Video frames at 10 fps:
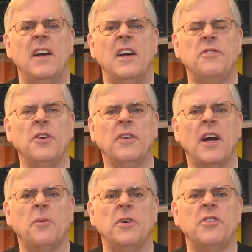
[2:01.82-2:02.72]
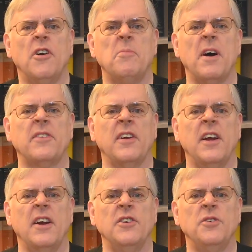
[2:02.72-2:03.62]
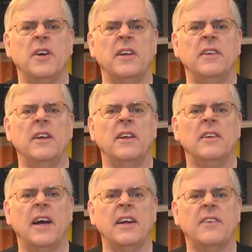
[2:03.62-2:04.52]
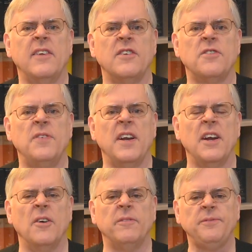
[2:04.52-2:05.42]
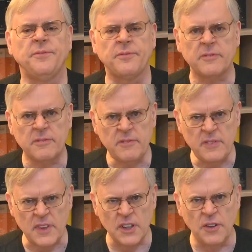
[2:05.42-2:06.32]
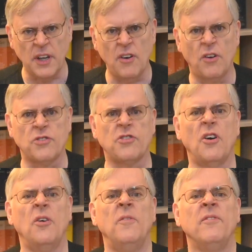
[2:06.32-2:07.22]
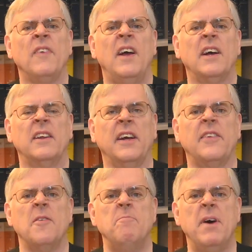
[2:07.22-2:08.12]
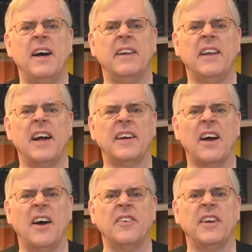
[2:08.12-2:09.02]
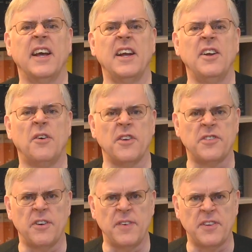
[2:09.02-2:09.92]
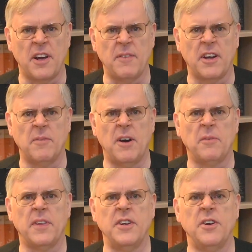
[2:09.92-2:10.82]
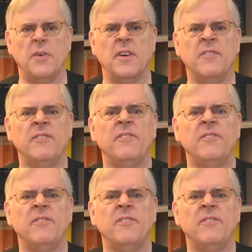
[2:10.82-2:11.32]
If you like what you're about to hear, you can like this video. You can also click the bell icon to get a notice every time I come out with a new one.